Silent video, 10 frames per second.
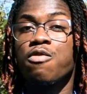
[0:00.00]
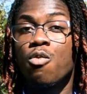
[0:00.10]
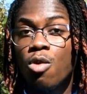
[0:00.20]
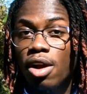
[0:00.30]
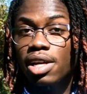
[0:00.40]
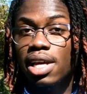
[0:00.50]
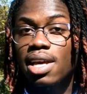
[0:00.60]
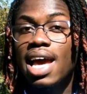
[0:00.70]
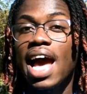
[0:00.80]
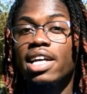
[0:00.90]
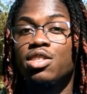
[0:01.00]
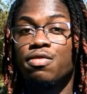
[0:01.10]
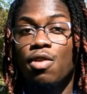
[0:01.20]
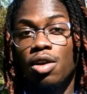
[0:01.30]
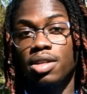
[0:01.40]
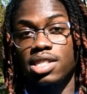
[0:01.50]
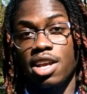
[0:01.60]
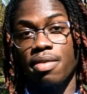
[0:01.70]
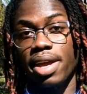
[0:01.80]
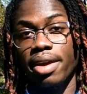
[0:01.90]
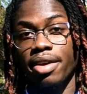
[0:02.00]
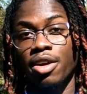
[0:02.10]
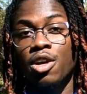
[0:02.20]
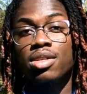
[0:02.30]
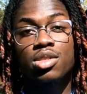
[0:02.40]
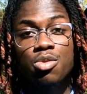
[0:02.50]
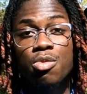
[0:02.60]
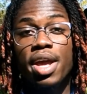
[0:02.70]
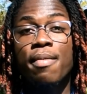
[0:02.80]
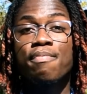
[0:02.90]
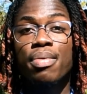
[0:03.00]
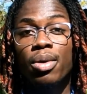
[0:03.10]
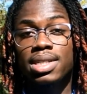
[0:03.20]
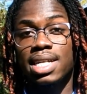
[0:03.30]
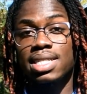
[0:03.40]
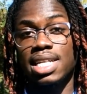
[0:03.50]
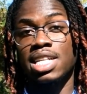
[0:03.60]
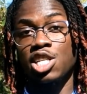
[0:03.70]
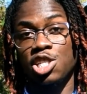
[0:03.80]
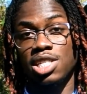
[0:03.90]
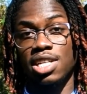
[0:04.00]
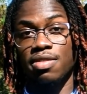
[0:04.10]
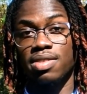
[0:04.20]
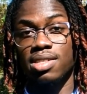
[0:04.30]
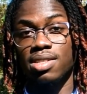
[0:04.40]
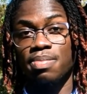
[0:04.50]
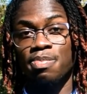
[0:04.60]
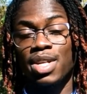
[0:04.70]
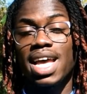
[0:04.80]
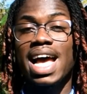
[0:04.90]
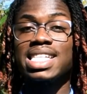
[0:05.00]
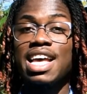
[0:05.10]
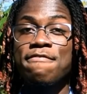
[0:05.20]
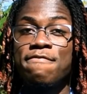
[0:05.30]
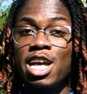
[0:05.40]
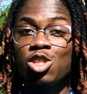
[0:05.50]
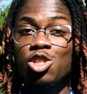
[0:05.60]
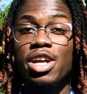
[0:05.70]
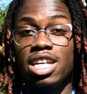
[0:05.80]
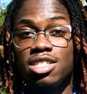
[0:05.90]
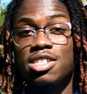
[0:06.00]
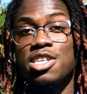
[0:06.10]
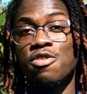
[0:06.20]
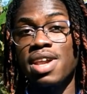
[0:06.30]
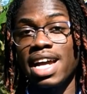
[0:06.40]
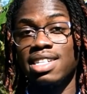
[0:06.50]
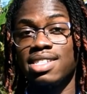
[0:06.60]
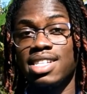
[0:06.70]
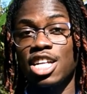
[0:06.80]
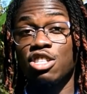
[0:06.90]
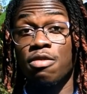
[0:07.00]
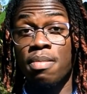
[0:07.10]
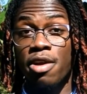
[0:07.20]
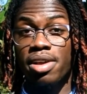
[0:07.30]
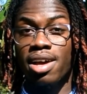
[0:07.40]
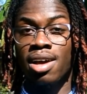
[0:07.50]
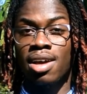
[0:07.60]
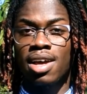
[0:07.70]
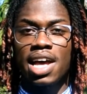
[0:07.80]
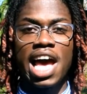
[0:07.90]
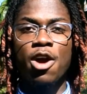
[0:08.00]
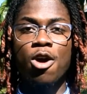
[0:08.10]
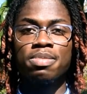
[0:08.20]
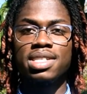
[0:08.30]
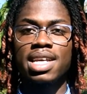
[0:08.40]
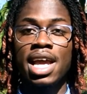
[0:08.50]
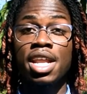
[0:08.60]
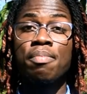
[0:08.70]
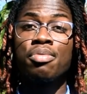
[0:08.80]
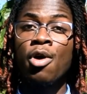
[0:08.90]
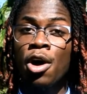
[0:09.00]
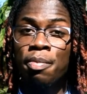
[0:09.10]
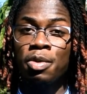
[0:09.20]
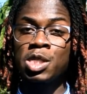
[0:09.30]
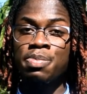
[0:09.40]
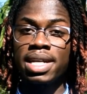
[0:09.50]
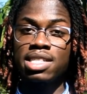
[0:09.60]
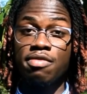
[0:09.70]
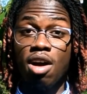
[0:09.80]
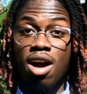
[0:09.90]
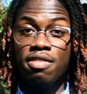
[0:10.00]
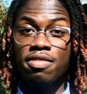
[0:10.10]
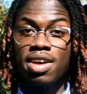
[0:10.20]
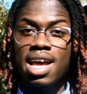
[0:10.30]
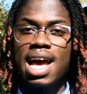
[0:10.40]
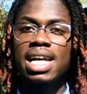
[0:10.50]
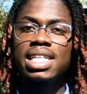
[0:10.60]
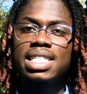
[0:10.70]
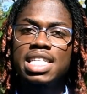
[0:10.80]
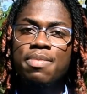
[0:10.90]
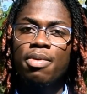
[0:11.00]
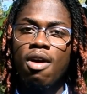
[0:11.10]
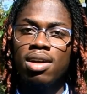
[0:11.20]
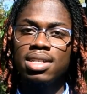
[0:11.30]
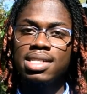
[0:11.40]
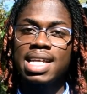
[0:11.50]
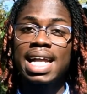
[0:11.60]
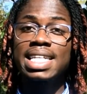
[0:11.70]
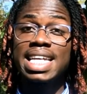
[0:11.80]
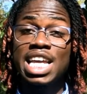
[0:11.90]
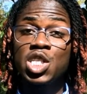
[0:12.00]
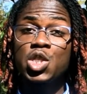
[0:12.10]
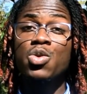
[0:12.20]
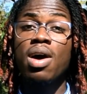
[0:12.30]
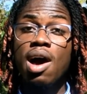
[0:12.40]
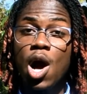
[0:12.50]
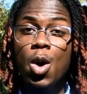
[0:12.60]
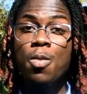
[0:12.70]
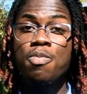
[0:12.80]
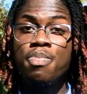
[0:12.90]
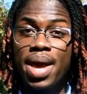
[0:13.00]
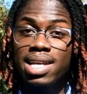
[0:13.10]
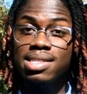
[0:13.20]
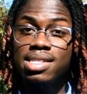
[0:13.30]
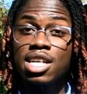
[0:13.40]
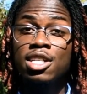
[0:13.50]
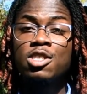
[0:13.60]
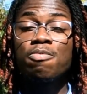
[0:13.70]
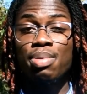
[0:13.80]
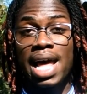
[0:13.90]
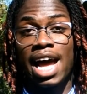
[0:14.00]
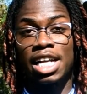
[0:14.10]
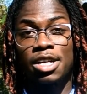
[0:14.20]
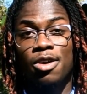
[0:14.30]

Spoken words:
of working and volunteering, two important initiatives. As I venture into the United States of America, I hope to gain a broader perspective of and a deeper understanding into how best to plan,